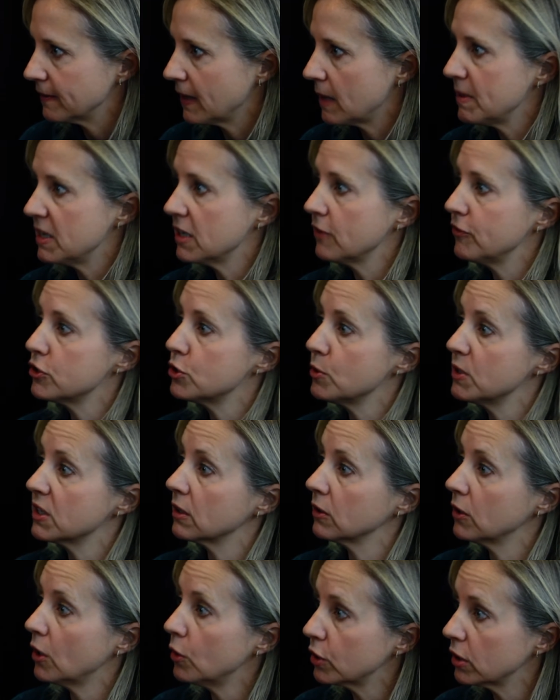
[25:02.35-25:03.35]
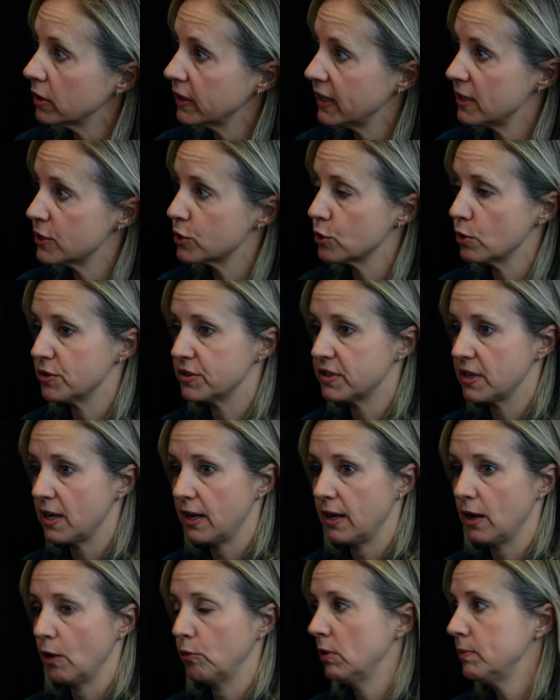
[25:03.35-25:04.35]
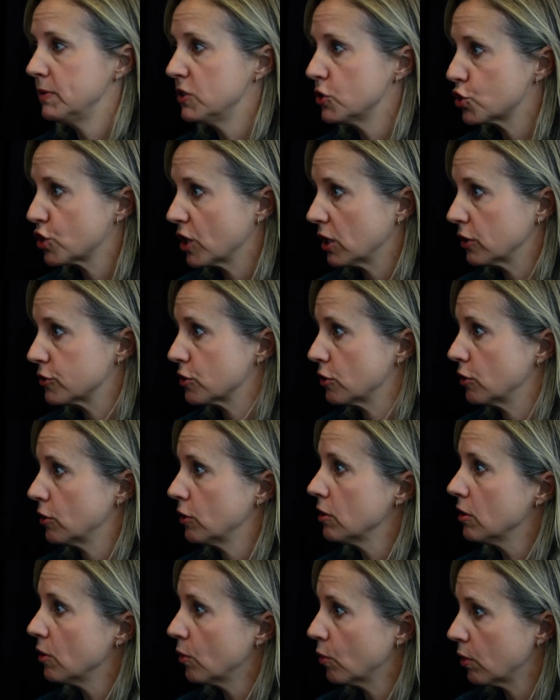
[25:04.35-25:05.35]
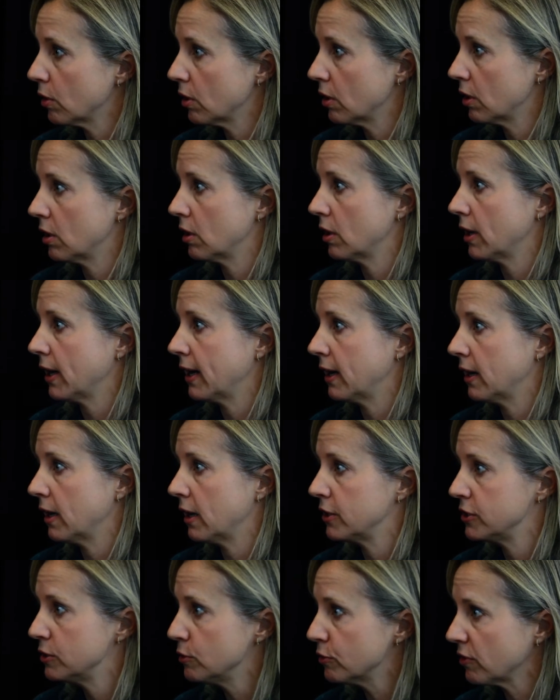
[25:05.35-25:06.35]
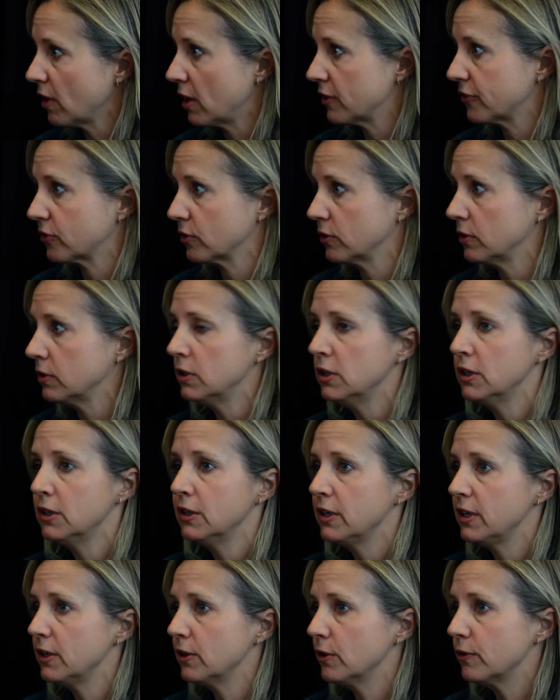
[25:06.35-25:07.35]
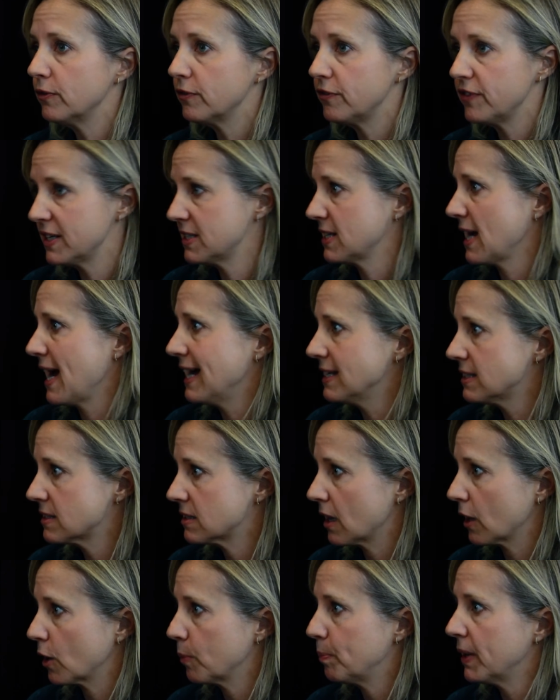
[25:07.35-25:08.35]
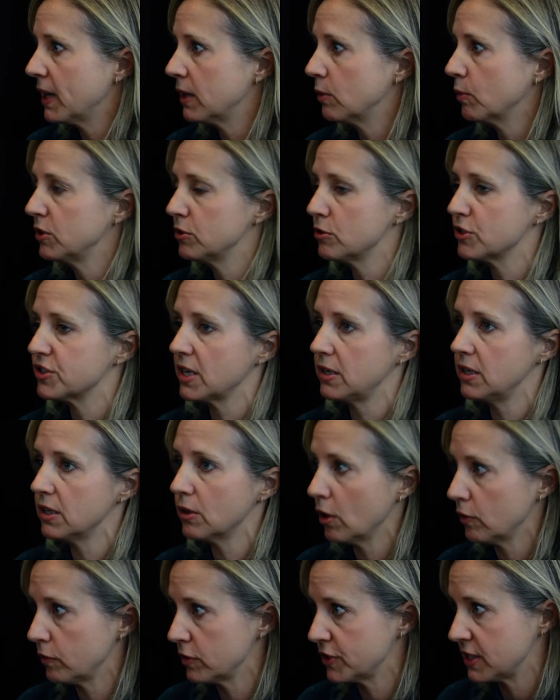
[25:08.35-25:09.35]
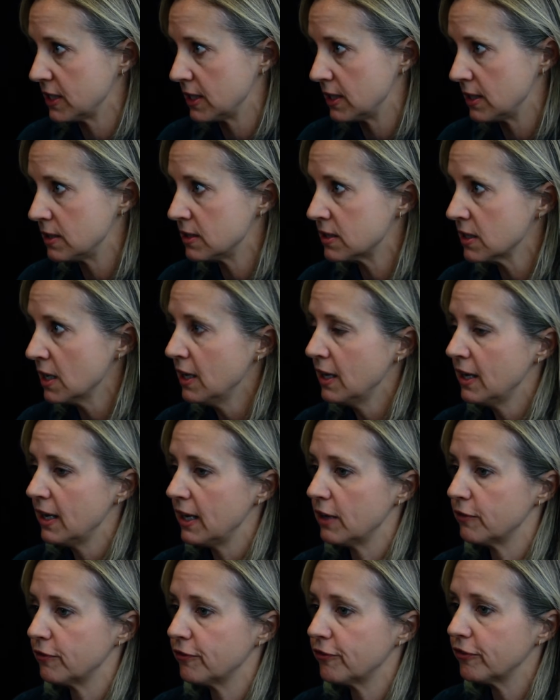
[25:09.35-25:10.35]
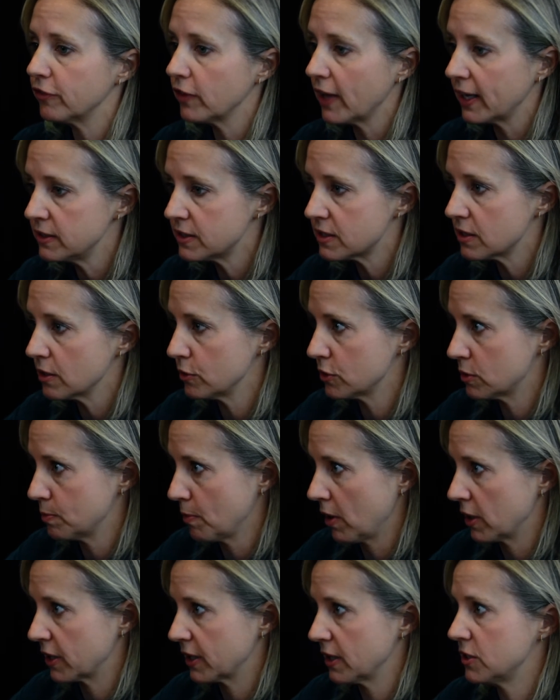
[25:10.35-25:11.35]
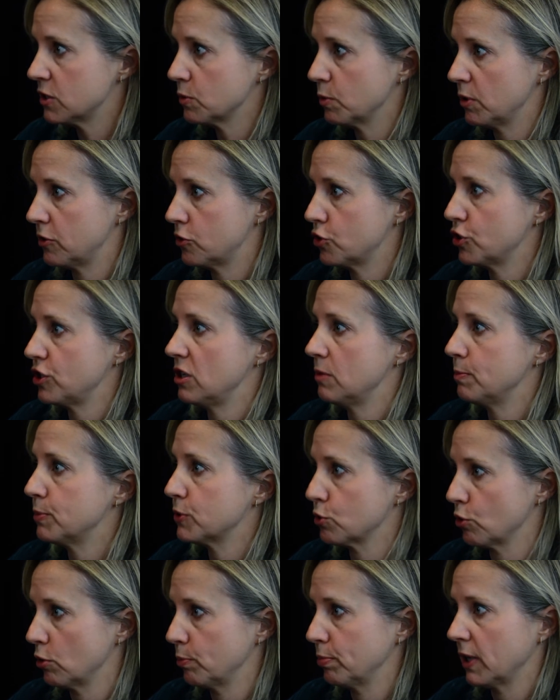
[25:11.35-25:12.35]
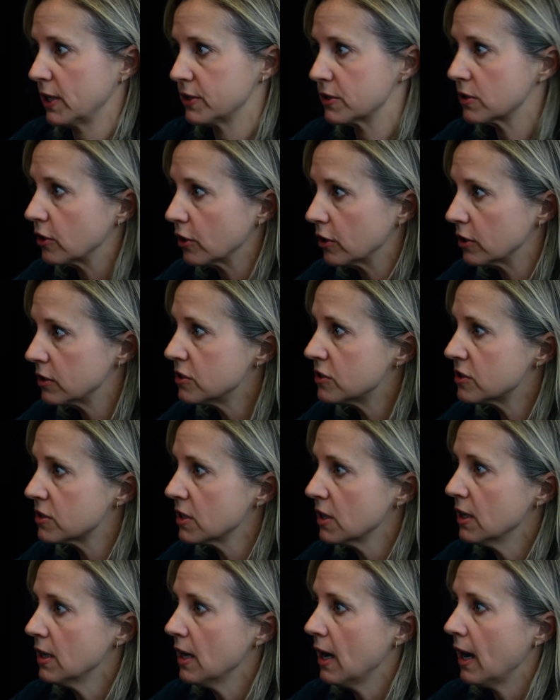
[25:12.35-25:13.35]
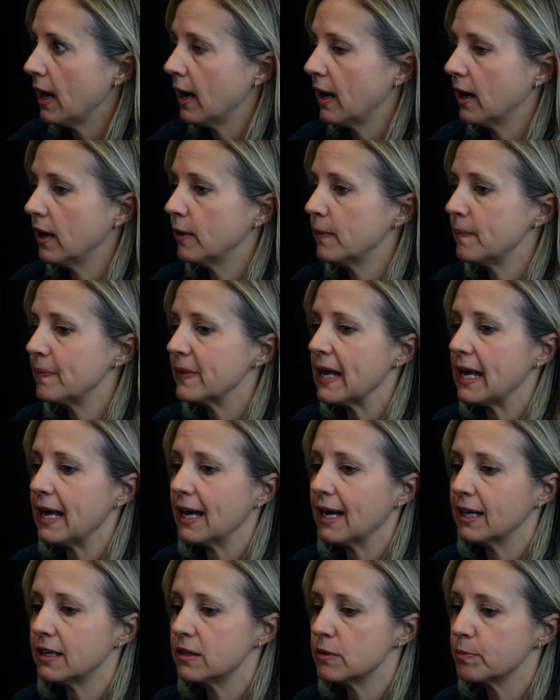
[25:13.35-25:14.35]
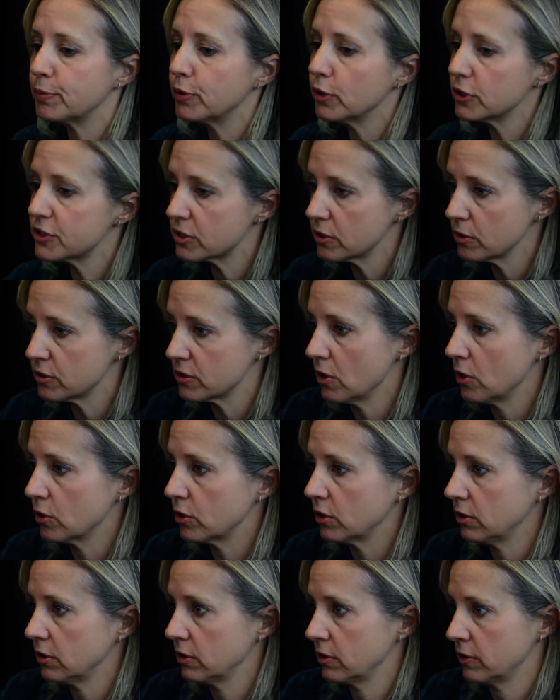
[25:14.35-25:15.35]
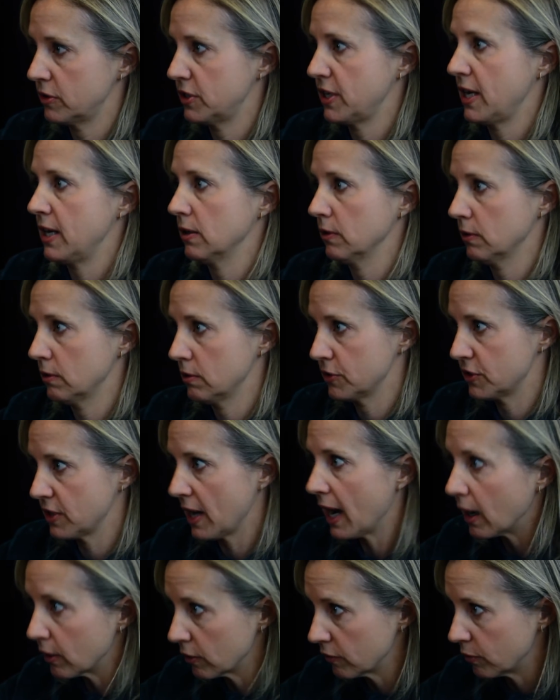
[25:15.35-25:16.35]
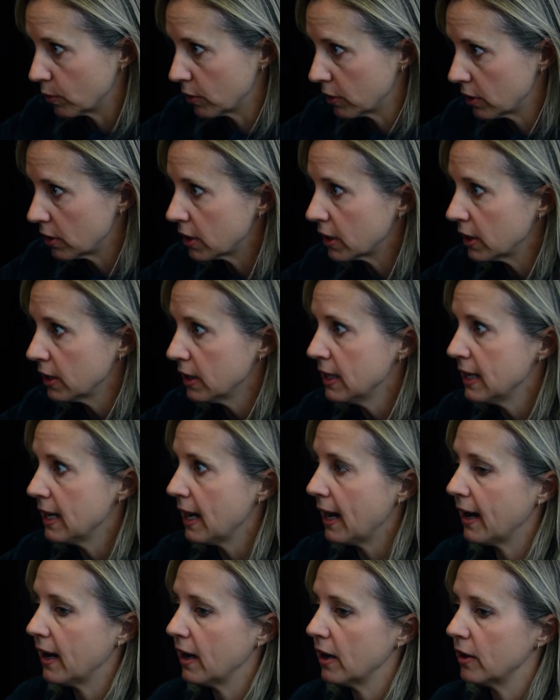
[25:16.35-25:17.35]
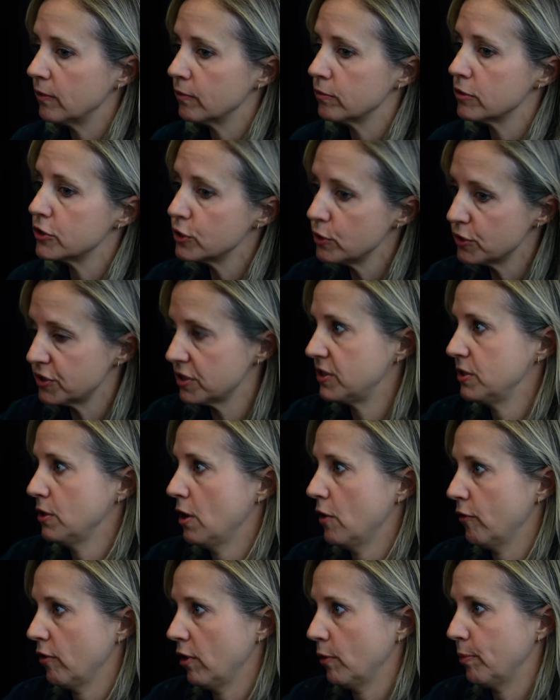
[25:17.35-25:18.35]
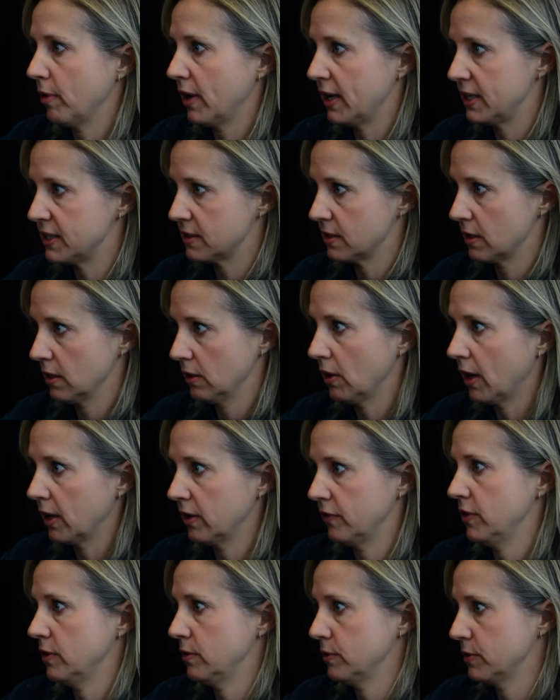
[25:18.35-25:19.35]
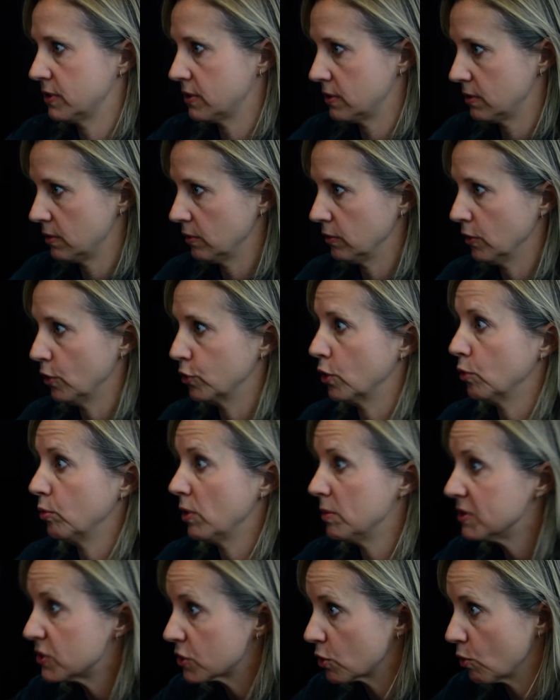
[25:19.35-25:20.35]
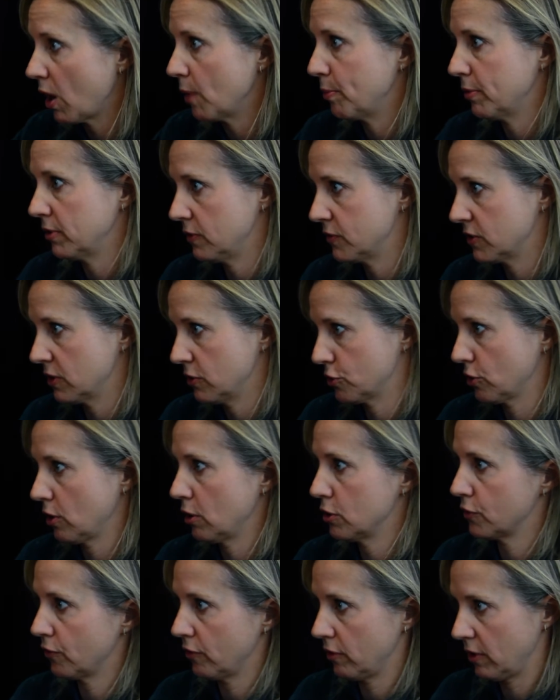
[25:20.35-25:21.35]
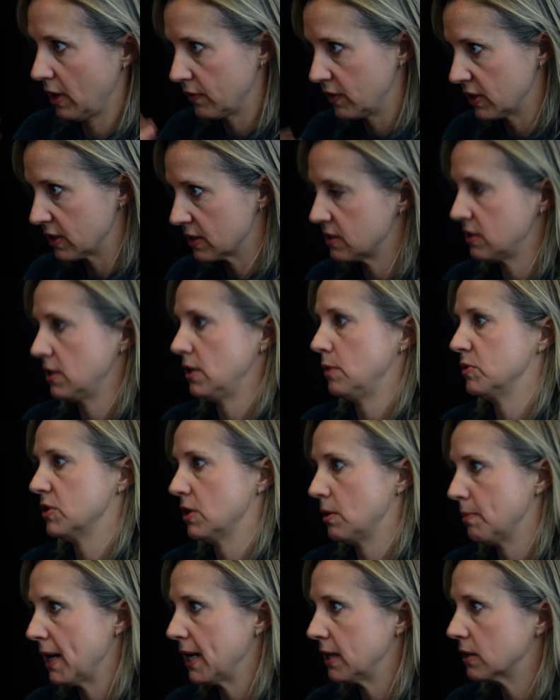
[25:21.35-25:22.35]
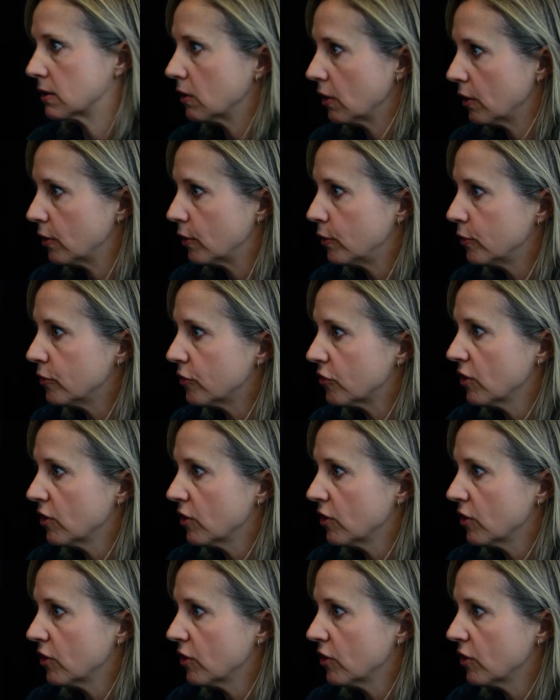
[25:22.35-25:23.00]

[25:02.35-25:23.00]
I mean, if you're doing it locally to, say, a women's shelter or a youth hostel, fantastic. But when you're sending it overseas, it floods those markets with cheap surplus goods. And puts those local tailors out of work, reduces the overall price that a lot of those local women's cooperatives can charge for having seamed and made clothes.